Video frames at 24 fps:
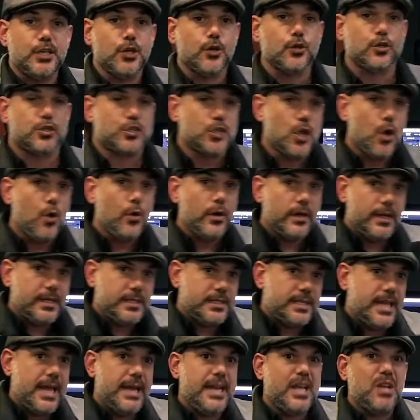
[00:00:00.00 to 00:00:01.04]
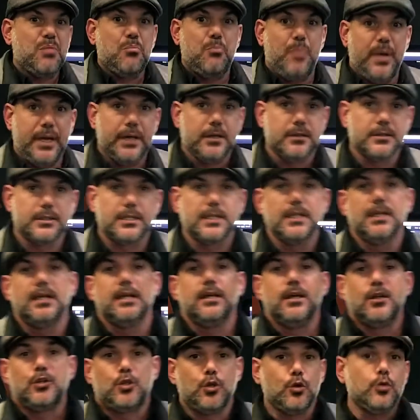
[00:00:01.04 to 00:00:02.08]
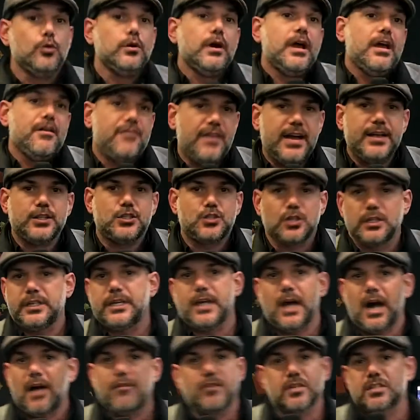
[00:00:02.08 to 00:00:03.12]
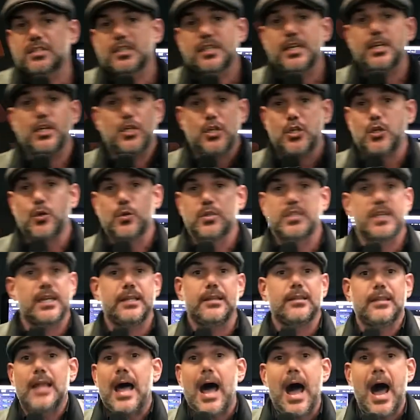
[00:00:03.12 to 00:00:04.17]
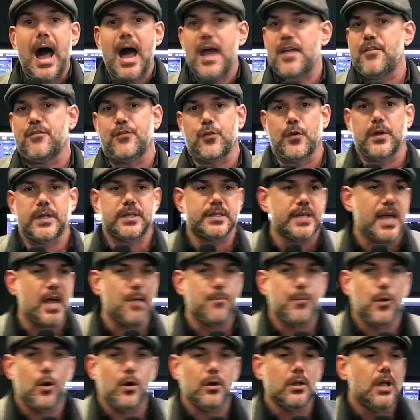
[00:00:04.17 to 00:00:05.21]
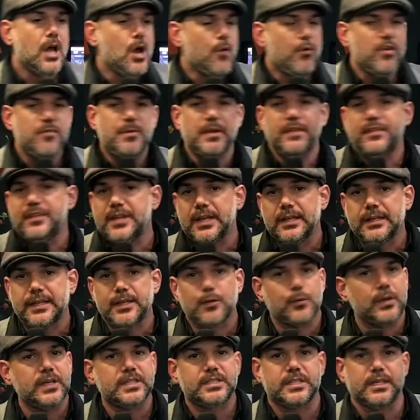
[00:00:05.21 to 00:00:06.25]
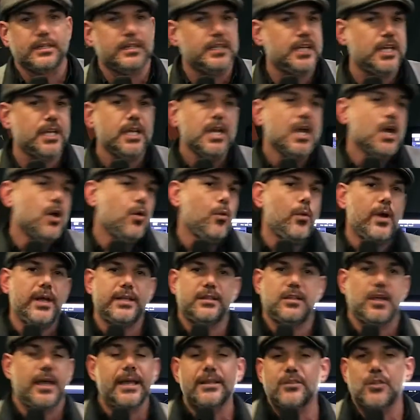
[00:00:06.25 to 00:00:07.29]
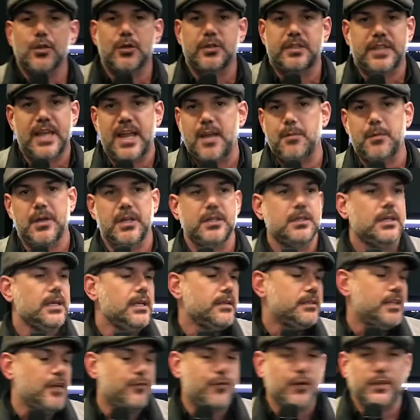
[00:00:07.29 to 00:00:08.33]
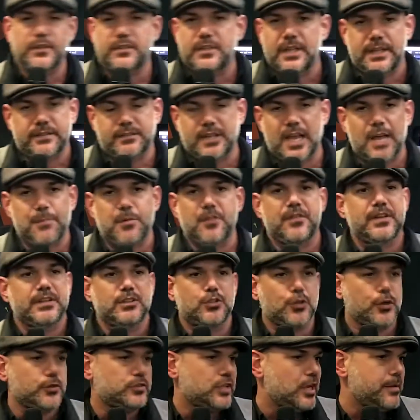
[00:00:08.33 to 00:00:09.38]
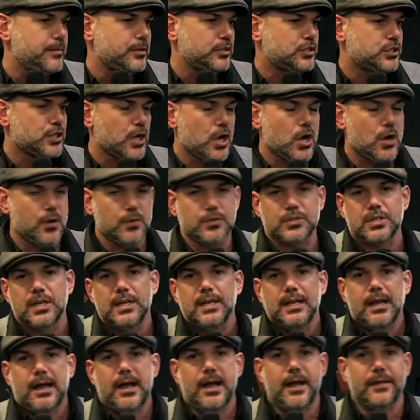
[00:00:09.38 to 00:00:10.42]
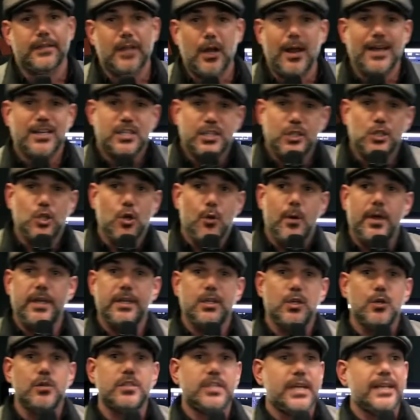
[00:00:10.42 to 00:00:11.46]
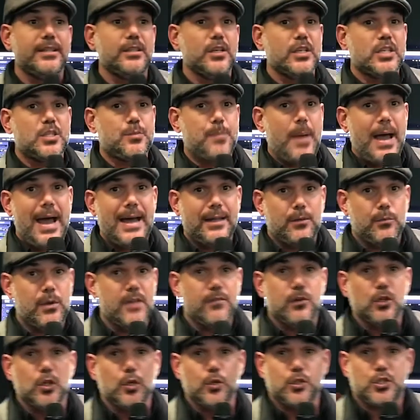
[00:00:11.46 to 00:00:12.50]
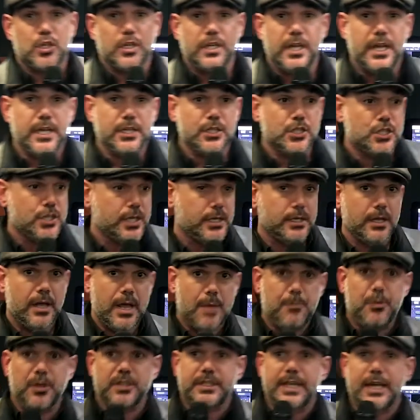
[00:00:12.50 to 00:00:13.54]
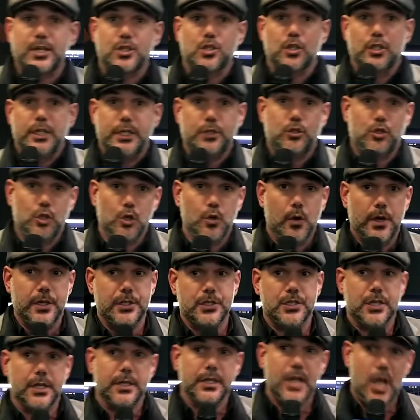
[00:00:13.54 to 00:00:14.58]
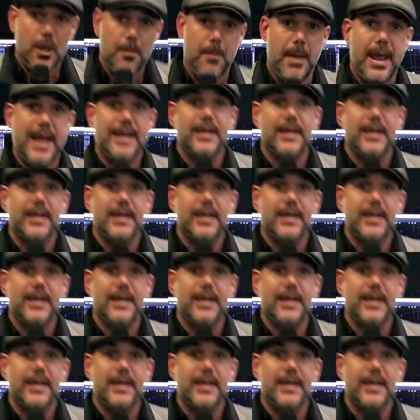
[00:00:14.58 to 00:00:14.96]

show is getting built to eventually obviously use it live. For example, we've been dealing recently with entertainment, different type of entertainment shows. They're actually using the SPAT Revolution engine, and potentially 2 engines, a main